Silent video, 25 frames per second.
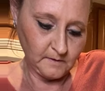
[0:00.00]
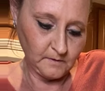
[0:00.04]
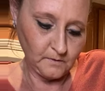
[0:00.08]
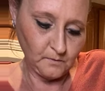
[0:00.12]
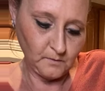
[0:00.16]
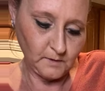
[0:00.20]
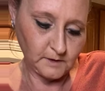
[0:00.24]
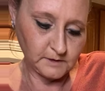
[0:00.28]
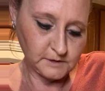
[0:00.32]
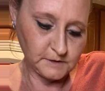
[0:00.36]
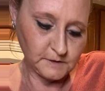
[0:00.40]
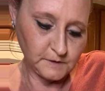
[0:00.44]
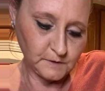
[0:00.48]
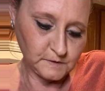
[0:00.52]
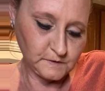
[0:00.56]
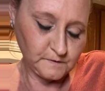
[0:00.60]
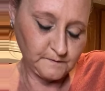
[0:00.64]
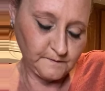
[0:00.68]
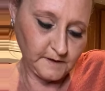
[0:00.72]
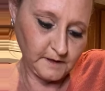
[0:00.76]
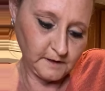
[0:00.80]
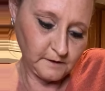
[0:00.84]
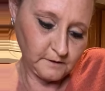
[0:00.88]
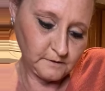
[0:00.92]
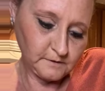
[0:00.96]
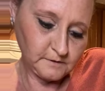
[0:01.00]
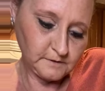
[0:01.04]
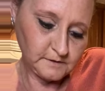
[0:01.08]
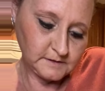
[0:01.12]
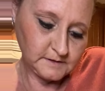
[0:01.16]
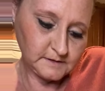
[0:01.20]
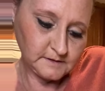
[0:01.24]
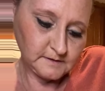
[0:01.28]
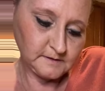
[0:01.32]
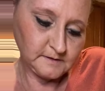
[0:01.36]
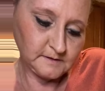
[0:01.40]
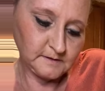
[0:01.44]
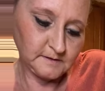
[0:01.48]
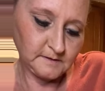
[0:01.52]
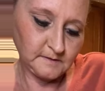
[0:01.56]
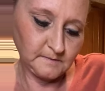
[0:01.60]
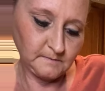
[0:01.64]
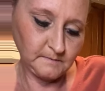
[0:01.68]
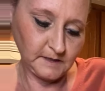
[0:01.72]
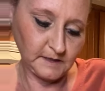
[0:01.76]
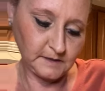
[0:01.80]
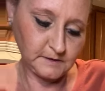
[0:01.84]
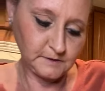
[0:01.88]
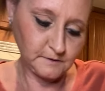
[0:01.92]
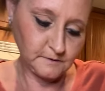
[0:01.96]
Watch those fingers.
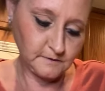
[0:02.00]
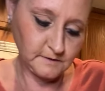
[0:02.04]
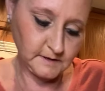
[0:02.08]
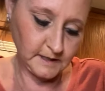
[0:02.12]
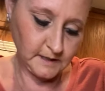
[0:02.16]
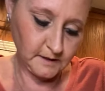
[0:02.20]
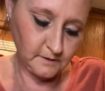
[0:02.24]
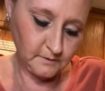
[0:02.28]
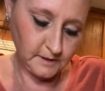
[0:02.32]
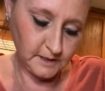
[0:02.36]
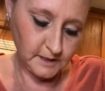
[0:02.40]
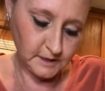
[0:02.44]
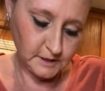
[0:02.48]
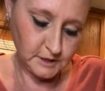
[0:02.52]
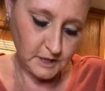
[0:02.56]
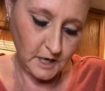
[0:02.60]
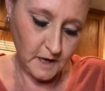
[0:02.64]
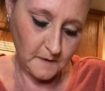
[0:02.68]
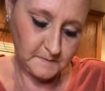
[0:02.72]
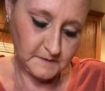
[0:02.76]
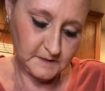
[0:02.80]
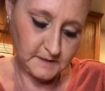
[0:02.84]
Make sure they don't get chopped